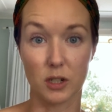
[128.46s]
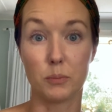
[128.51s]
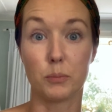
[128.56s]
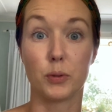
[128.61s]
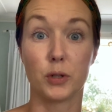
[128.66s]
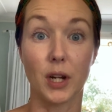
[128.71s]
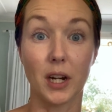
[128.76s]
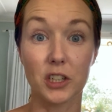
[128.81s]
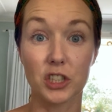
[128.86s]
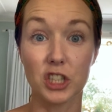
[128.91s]

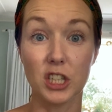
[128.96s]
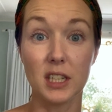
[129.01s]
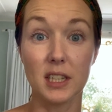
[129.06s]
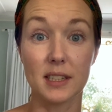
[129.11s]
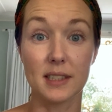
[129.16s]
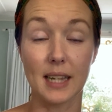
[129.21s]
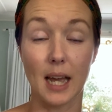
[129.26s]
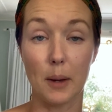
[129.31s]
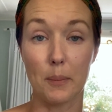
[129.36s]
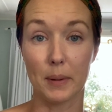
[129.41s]
production
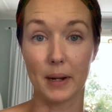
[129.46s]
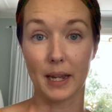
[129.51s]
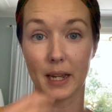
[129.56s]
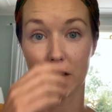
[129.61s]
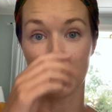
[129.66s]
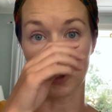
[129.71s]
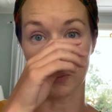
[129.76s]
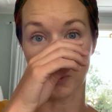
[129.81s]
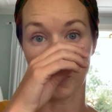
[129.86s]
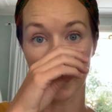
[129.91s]
that's happening in
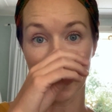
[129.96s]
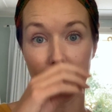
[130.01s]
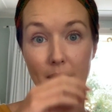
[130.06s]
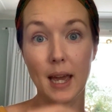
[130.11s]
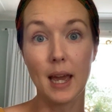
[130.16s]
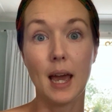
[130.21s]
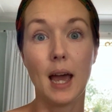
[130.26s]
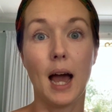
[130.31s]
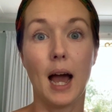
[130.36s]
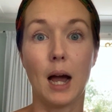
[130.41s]
your body,
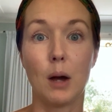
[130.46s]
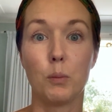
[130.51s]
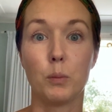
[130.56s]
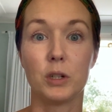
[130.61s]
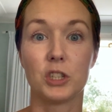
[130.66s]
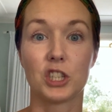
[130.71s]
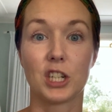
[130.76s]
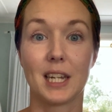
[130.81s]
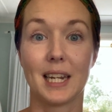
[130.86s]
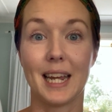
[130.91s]

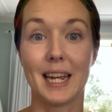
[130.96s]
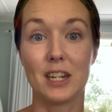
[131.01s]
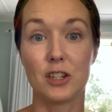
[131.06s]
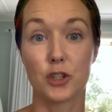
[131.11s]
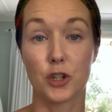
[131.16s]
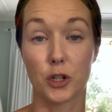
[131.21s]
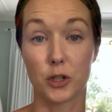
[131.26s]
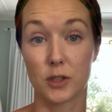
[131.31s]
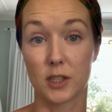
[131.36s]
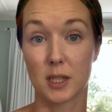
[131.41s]
which can in
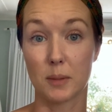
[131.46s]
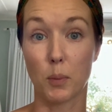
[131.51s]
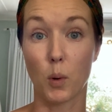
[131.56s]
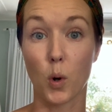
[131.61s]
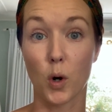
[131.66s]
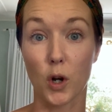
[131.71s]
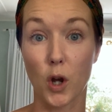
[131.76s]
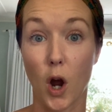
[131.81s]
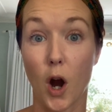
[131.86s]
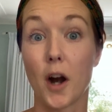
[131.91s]
turn
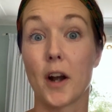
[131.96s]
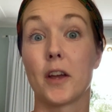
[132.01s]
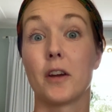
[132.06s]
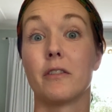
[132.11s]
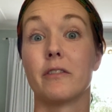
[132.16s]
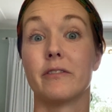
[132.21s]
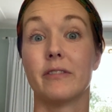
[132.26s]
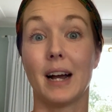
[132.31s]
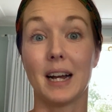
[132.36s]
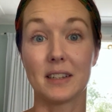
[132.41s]
support
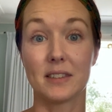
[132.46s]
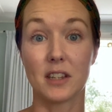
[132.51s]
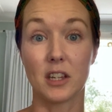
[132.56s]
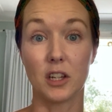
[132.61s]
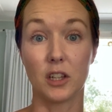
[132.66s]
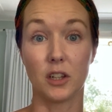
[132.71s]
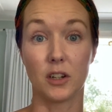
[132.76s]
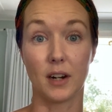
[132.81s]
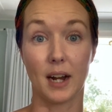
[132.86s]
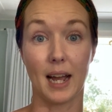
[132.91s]

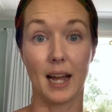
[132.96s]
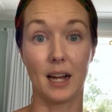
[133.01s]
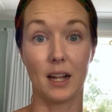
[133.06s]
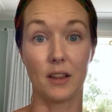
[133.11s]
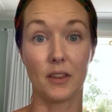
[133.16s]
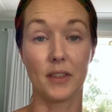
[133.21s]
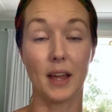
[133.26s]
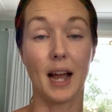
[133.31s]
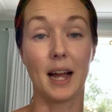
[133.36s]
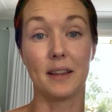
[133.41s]
cardiovascular
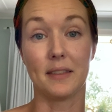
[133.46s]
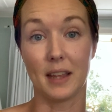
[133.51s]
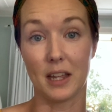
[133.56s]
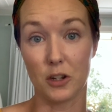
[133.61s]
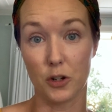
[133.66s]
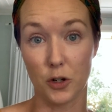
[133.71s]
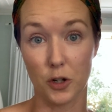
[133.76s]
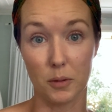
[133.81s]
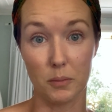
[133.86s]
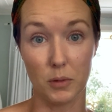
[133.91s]
health and then
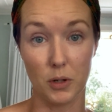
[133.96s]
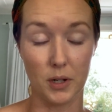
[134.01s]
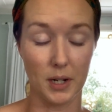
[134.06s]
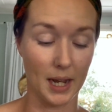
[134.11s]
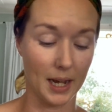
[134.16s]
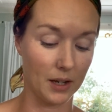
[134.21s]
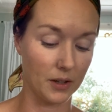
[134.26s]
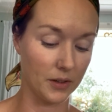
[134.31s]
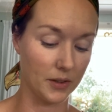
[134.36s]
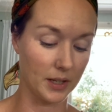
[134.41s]
your immune
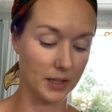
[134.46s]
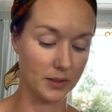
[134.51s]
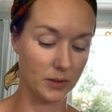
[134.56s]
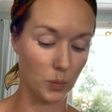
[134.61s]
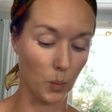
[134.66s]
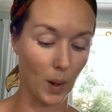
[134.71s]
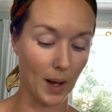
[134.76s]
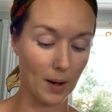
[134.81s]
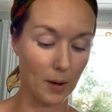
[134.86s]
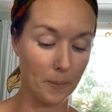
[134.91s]
health as
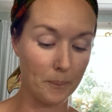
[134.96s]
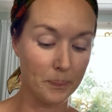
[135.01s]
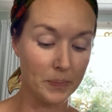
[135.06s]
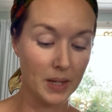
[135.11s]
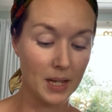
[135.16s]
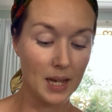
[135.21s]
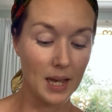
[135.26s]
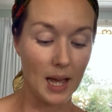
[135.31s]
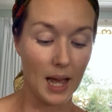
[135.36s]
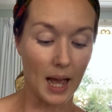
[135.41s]
well.
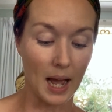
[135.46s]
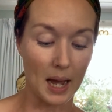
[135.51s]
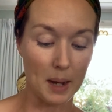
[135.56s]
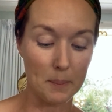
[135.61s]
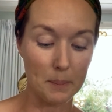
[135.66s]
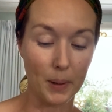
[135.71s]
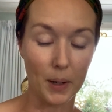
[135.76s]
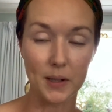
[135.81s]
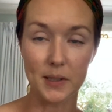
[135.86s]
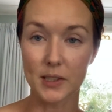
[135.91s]

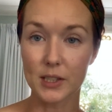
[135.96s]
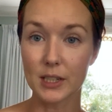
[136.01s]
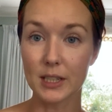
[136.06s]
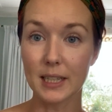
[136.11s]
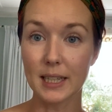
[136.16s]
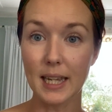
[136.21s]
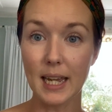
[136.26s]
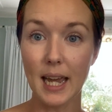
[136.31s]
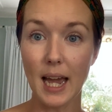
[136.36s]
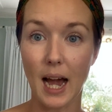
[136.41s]

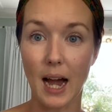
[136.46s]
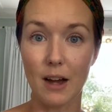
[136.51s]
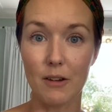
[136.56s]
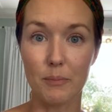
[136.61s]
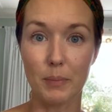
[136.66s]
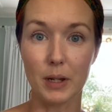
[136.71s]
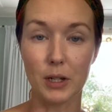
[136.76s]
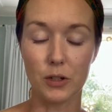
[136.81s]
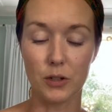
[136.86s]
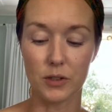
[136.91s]
Personally, I've
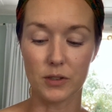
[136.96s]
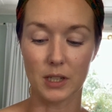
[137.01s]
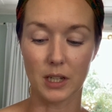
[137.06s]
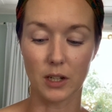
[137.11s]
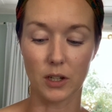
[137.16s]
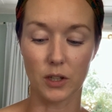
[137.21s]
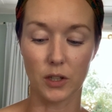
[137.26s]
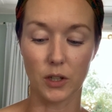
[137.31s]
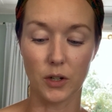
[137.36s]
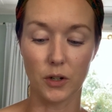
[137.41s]
been using
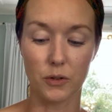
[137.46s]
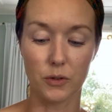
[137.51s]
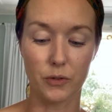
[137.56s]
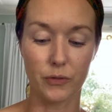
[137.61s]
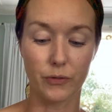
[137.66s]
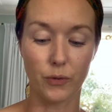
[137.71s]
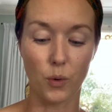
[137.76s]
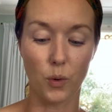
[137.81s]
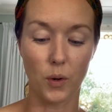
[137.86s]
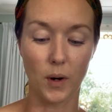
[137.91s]
clove
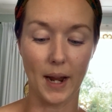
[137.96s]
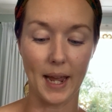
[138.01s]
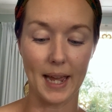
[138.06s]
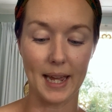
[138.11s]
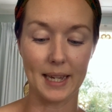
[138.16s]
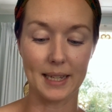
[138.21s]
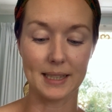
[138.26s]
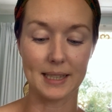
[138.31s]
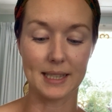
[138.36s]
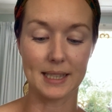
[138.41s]
for
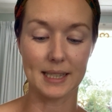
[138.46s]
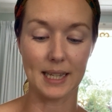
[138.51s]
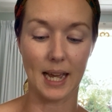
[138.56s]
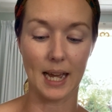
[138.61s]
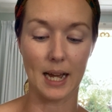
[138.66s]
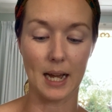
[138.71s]
its